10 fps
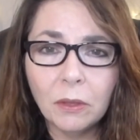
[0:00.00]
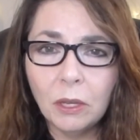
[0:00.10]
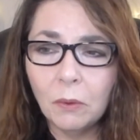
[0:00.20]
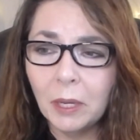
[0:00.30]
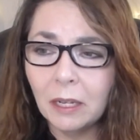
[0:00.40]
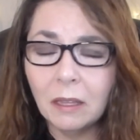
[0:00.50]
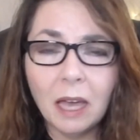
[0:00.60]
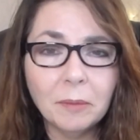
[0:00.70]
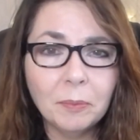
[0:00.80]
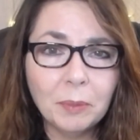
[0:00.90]
You know, we get a
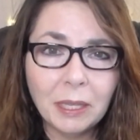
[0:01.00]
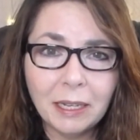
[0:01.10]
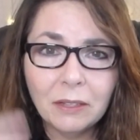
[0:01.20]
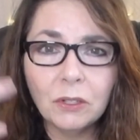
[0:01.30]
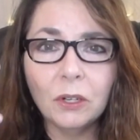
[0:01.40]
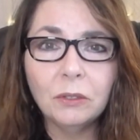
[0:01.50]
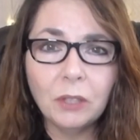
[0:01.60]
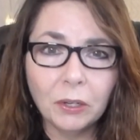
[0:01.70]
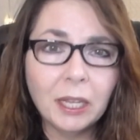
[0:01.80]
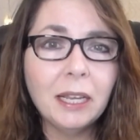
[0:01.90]
lot of planets are,
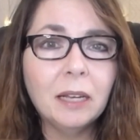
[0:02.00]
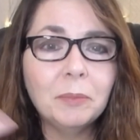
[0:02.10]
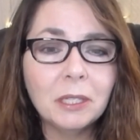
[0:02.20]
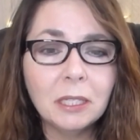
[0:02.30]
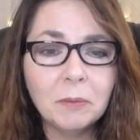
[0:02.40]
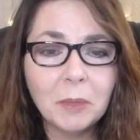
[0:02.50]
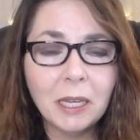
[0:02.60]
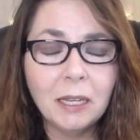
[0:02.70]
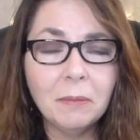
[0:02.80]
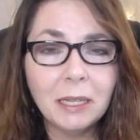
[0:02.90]
are getting up to
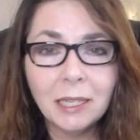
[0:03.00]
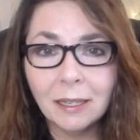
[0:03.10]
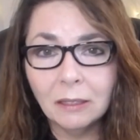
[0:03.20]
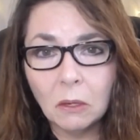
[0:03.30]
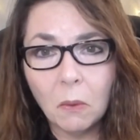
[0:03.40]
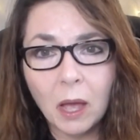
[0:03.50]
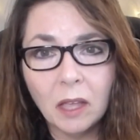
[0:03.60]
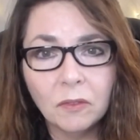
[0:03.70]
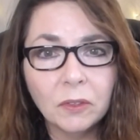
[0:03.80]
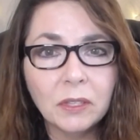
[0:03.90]
speed. It may take a little
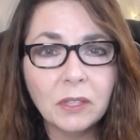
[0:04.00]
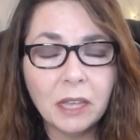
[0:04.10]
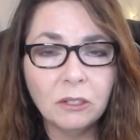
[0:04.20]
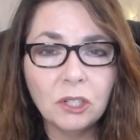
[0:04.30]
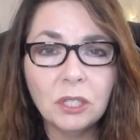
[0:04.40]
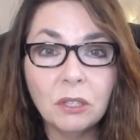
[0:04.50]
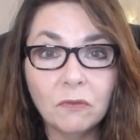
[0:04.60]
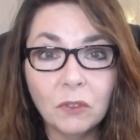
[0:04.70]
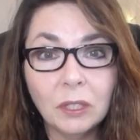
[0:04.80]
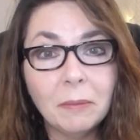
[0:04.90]
while for these energies to
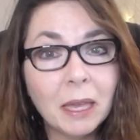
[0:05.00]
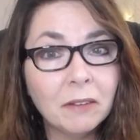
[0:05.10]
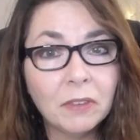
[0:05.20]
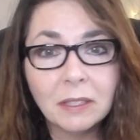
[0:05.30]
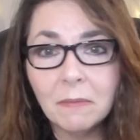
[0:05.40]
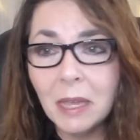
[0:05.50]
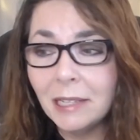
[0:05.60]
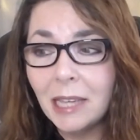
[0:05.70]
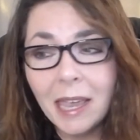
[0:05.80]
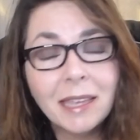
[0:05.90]
fully manifest. It may
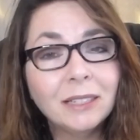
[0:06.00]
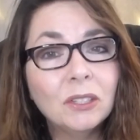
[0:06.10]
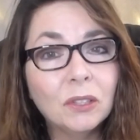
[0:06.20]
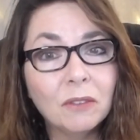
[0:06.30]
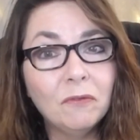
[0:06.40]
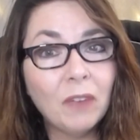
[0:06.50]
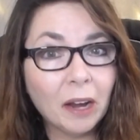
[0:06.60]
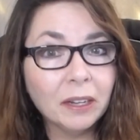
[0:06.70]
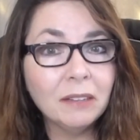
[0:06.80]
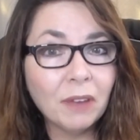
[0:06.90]
take until the
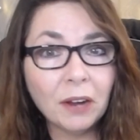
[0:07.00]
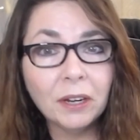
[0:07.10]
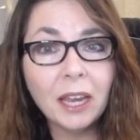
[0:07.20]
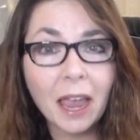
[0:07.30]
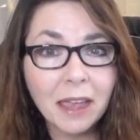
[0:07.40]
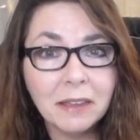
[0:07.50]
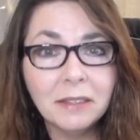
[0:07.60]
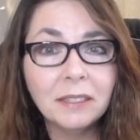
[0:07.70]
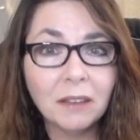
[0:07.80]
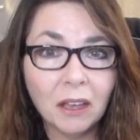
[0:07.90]
very, very
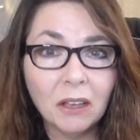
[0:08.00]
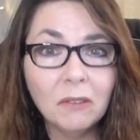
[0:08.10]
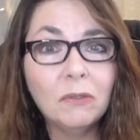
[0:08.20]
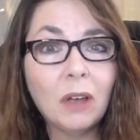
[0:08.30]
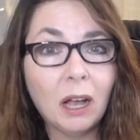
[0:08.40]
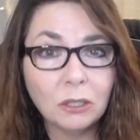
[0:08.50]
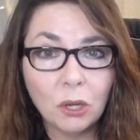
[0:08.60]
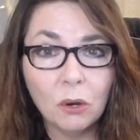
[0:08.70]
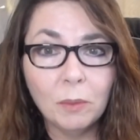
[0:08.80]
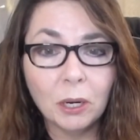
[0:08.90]
end of
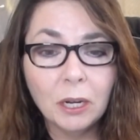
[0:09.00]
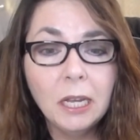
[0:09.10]
October.